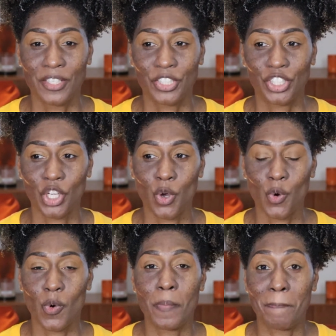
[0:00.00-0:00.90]

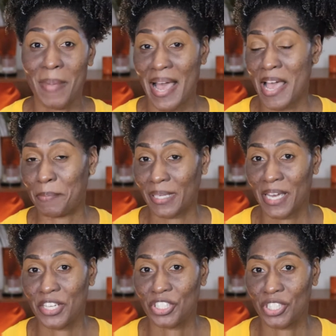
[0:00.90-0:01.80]
show my
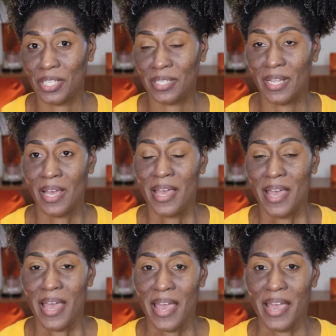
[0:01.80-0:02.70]
application
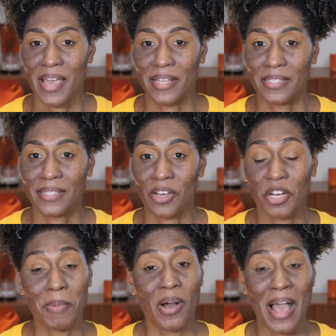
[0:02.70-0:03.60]
and talk
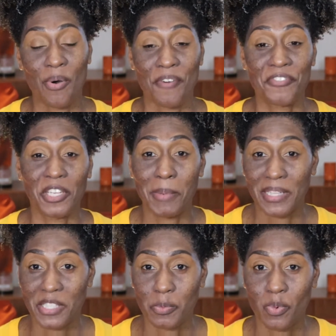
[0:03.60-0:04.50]
about how I feel
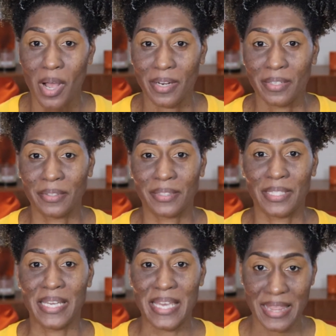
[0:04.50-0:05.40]
about these products
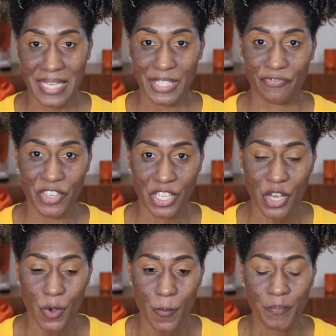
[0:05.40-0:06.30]
in this
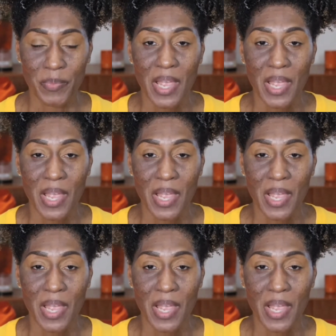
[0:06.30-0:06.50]
video.